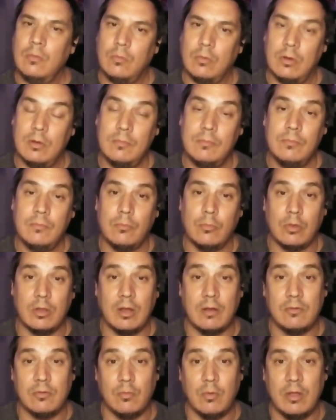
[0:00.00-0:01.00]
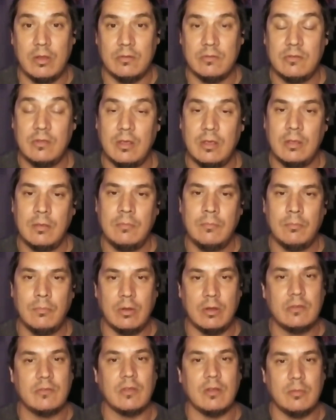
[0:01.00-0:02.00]
Well, we're going to have to wait and see,
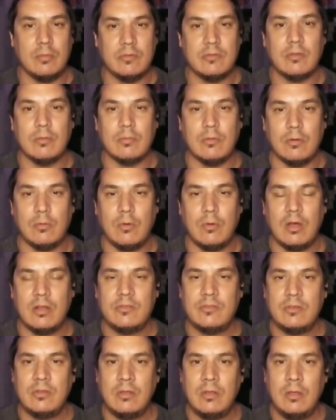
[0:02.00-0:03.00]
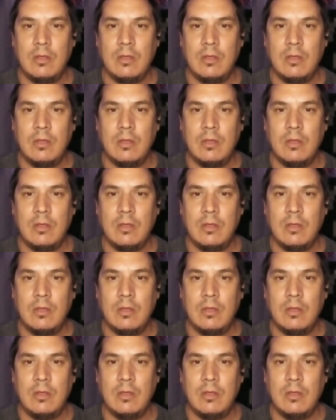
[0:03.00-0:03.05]
but it's going to be something to watch.